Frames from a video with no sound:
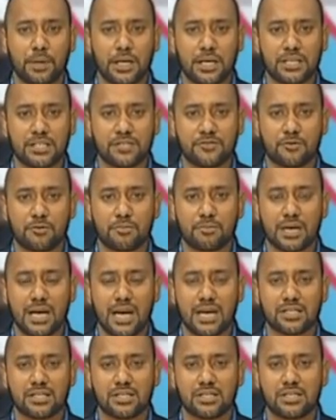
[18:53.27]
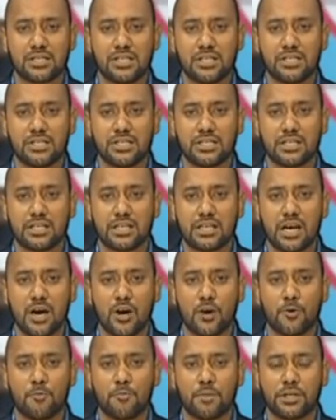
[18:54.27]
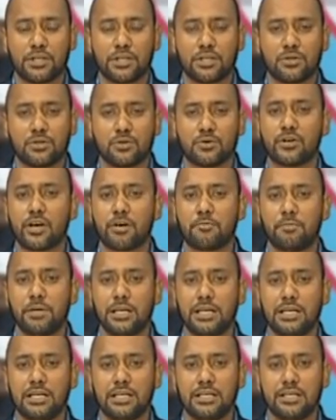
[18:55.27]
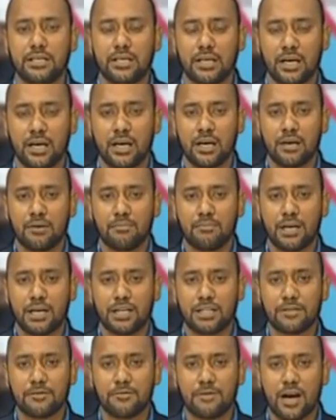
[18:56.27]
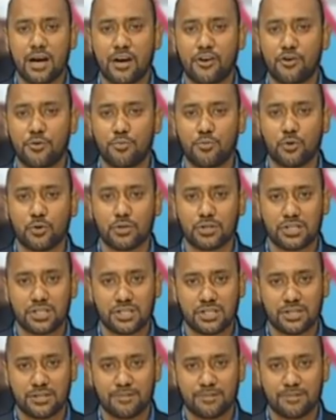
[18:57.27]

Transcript: players from last season are now committed to rugby league. Meli Tavanga reports.